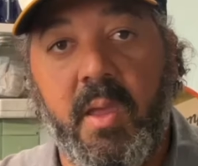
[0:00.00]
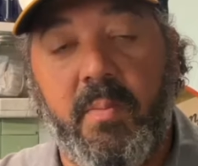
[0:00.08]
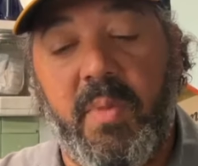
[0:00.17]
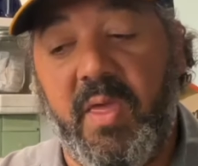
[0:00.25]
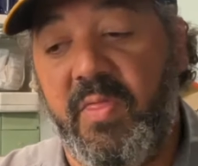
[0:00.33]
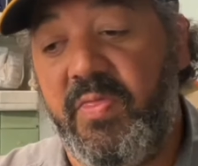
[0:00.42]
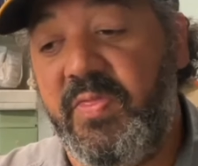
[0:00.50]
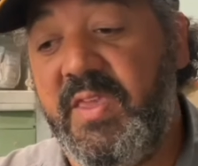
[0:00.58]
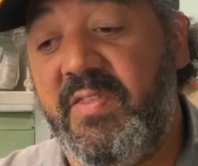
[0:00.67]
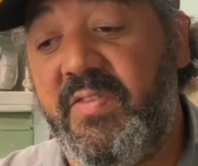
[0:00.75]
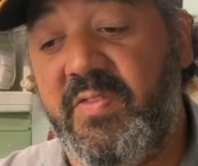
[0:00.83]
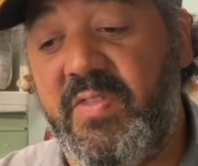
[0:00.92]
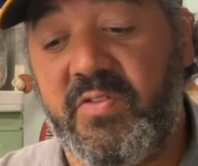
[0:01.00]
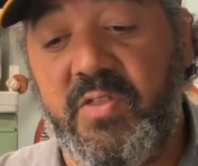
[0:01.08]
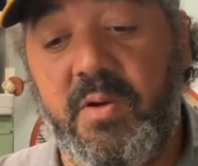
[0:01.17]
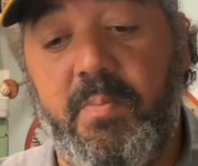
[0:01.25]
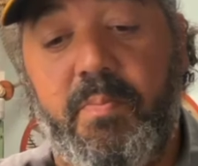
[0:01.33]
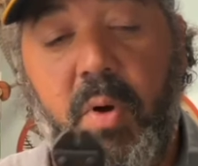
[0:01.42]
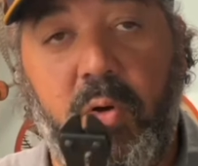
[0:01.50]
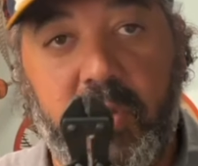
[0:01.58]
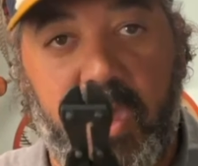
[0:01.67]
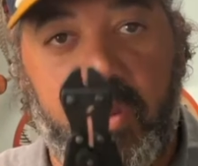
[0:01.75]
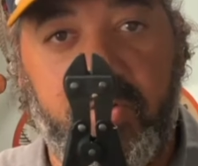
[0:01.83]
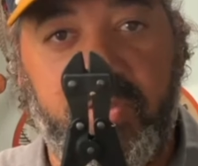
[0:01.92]
but this little bolt
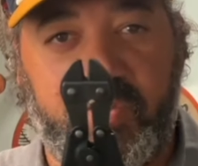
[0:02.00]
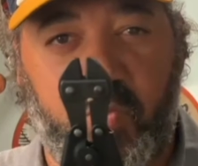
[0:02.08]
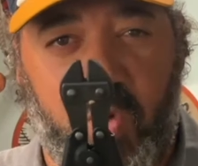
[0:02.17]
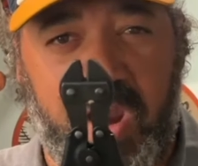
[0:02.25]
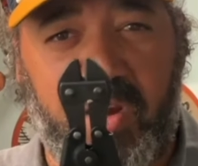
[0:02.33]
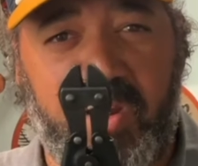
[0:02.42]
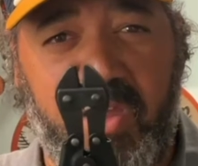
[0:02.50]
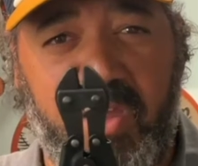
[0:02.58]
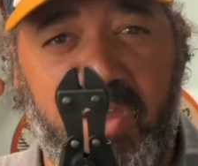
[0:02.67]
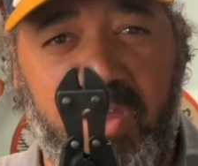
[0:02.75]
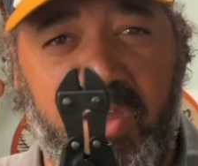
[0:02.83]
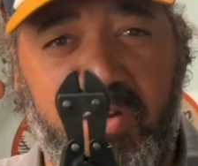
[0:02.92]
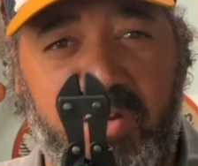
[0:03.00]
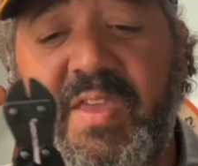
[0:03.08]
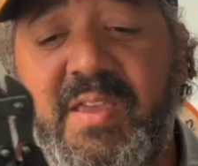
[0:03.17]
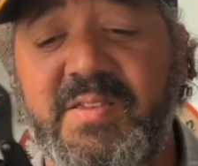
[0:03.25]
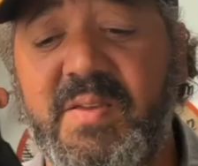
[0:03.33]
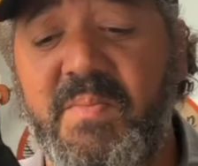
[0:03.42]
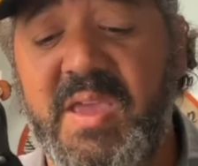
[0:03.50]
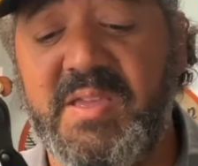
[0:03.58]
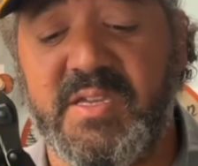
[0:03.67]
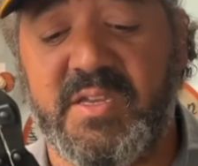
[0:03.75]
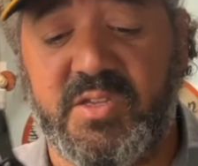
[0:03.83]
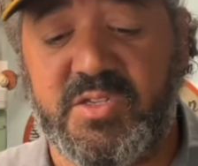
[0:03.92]
cutter, this wire cutter, this thing is
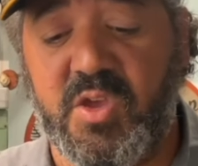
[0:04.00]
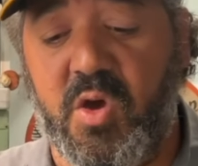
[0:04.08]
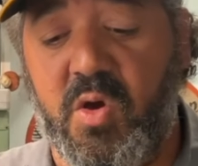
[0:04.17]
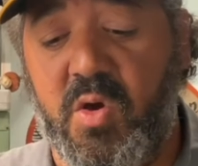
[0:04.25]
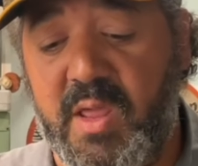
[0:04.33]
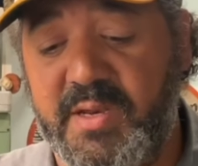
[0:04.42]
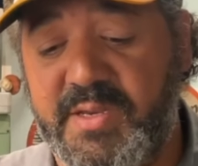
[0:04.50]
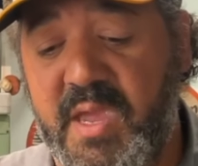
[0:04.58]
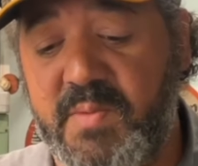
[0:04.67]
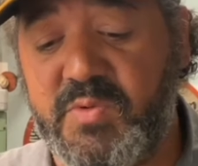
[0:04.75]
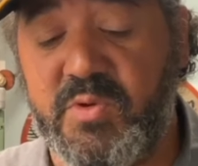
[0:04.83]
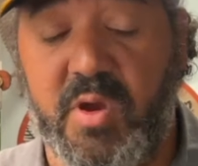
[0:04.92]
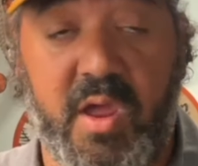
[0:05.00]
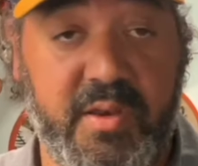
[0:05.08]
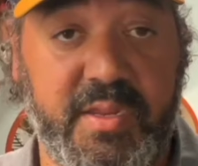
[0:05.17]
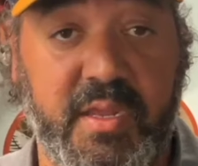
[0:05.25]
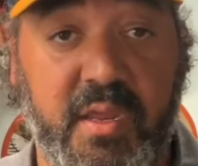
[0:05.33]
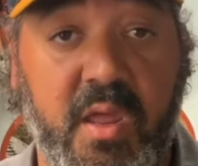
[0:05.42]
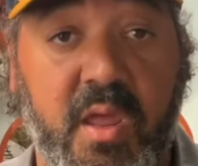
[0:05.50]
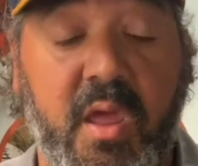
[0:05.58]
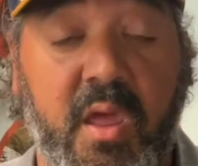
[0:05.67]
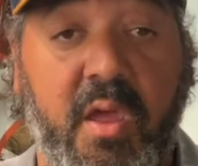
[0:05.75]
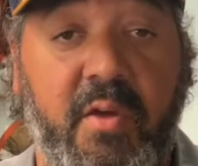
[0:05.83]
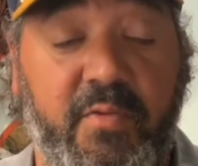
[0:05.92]
amazing. So a lot of times when you're hunting
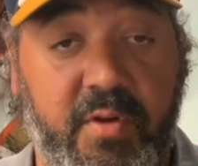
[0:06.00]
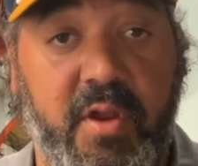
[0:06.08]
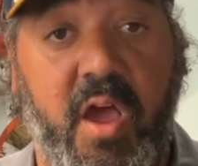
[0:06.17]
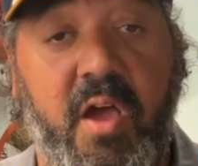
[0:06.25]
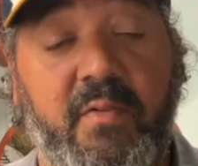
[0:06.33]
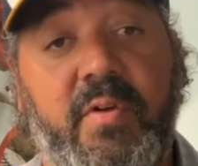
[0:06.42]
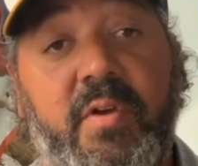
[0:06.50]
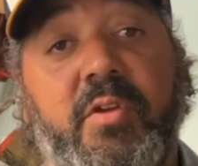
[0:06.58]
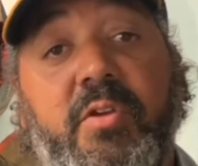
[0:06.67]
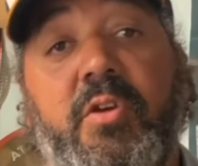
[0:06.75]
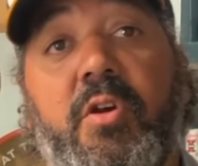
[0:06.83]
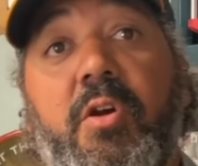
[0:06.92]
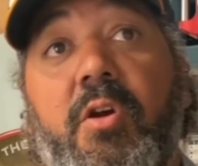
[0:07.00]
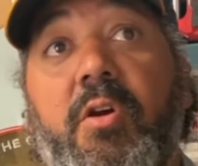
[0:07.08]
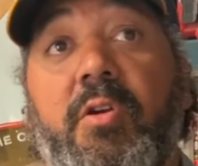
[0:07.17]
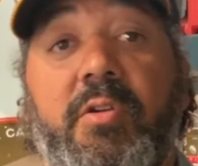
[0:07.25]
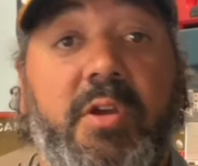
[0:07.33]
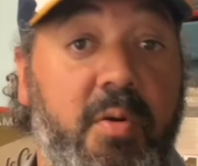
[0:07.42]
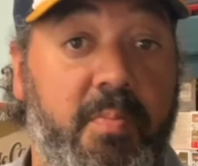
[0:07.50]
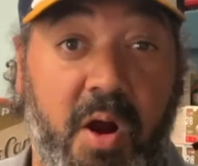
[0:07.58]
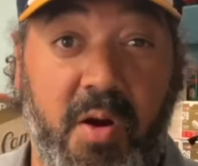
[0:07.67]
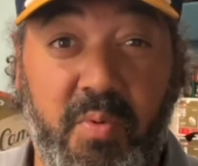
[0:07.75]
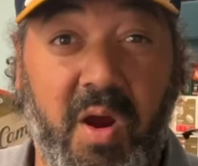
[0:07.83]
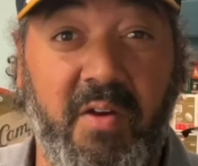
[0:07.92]
for dove, you're near
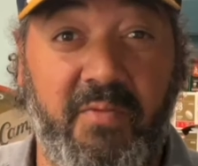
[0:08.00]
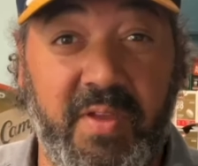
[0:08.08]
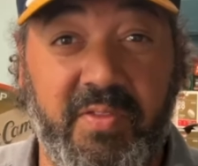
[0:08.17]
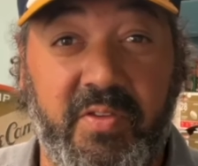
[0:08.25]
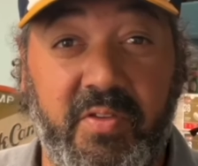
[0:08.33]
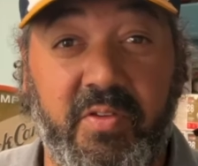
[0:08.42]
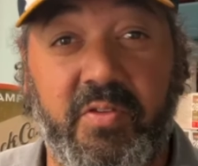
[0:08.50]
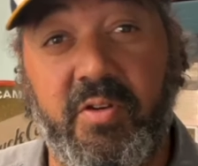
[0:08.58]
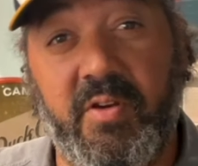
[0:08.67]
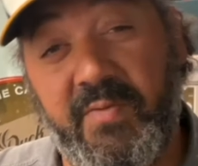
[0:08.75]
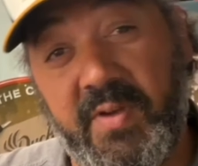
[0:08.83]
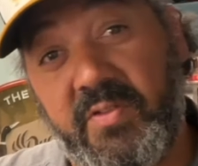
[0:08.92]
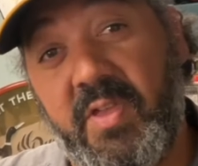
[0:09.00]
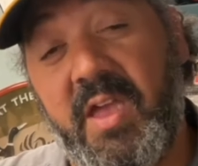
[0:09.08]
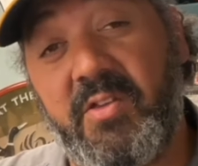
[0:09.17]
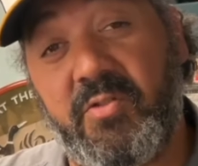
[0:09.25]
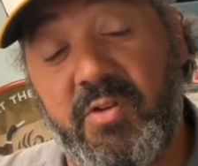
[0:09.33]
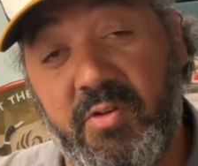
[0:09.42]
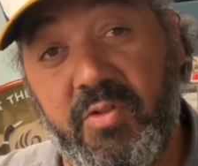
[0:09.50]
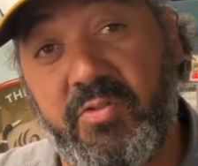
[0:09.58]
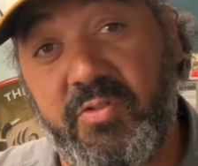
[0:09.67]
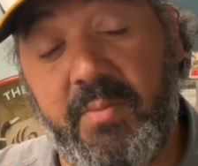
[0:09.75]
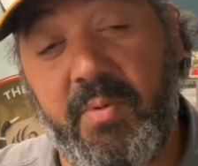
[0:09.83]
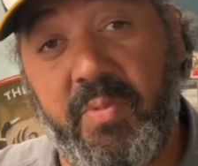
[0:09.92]
barbed wire fences, you're near fence lines, you're near those
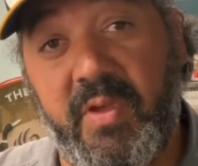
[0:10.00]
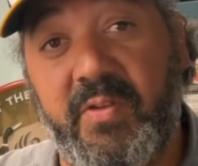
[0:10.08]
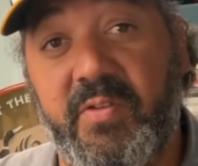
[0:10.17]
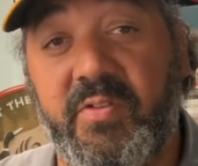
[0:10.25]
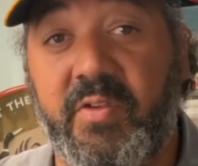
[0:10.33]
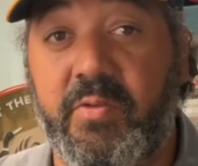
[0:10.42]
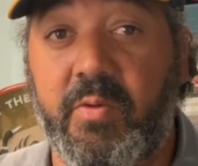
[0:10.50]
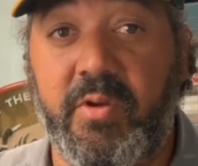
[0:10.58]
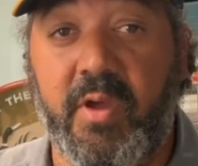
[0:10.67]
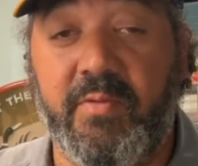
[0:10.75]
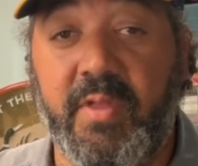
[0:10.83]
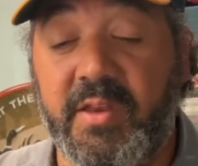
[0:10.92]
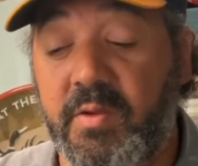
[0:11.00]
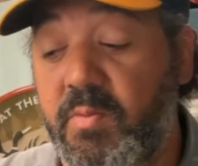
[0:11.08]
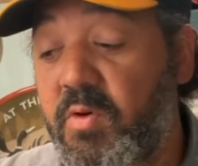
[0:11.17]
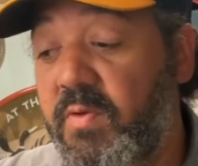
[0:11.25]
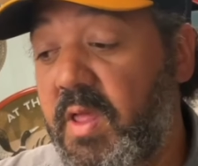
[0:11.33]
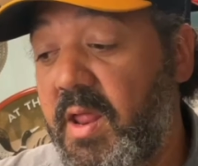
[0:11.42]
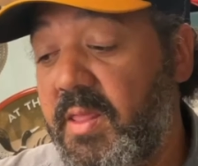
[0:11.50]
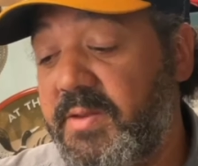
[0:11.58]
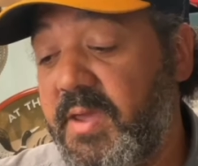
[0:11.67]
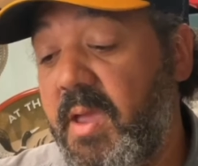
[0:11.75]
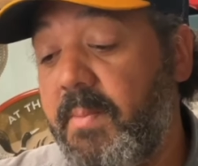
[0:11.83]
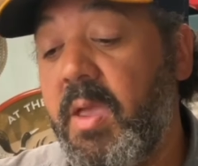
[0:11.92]
type of places. That's where dove like to move a lot of the
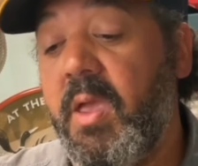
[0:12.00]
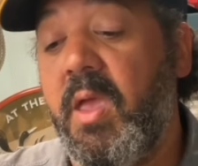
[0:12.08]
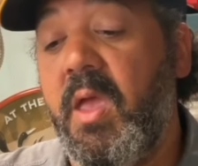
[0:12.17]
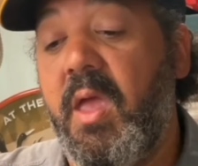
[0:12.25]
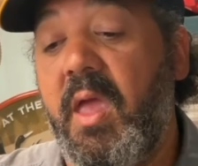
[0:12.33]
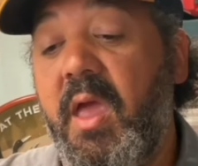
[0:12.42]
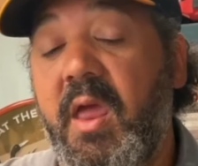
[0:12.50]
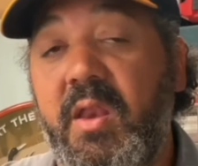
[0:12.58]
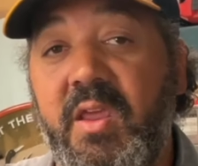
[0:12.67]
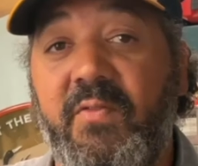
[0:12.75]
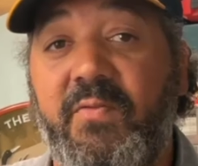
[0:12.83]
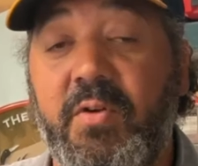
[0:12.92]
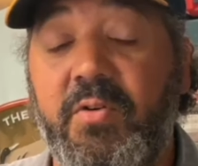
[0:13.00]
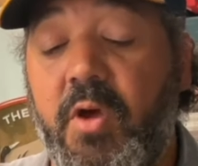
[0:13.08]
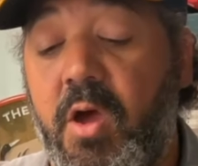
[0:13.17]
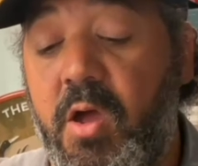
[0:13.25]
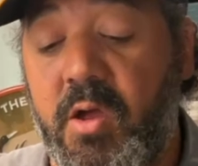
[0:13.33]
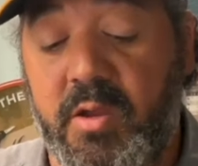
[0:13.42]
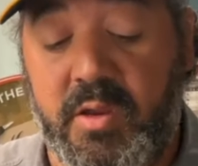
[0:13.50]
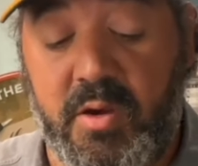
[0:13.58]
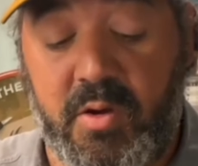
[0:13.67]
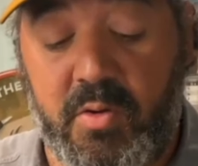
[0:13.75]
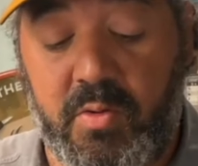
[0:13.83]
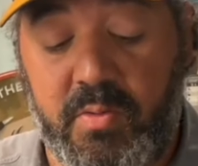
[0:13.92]
time. And if your dog, you
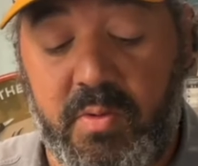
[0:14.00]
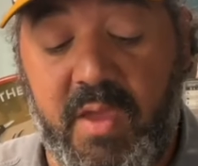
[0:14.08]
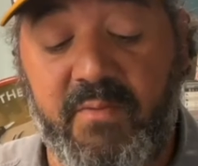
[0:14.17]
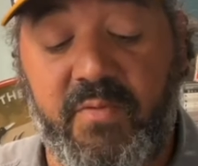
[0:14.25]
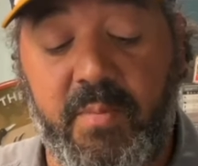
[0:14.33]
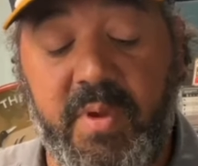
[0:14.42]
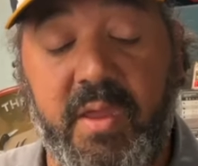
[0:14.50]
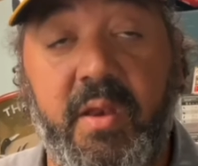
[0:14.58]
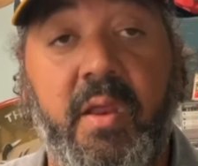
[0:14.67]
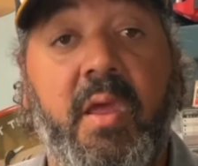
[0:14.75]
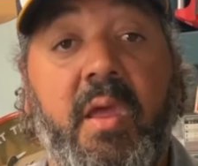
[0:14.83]
know, heaven forbid,